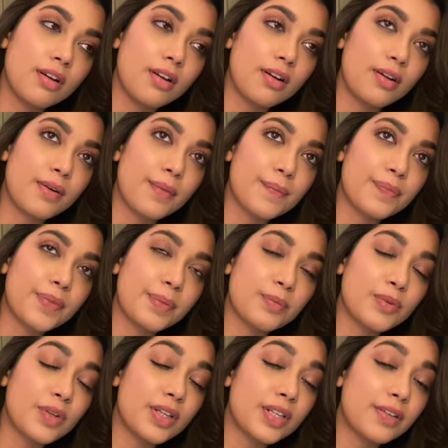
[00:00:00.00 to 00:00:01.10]

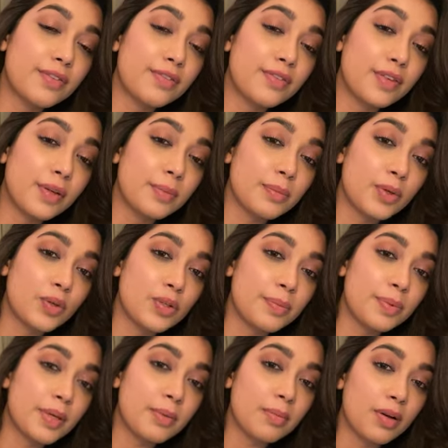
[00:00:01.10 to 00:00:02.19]
I'm doing a film
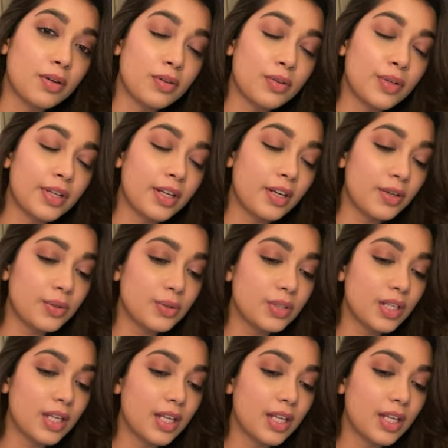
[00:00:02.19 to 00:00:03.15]
called Pima Korega.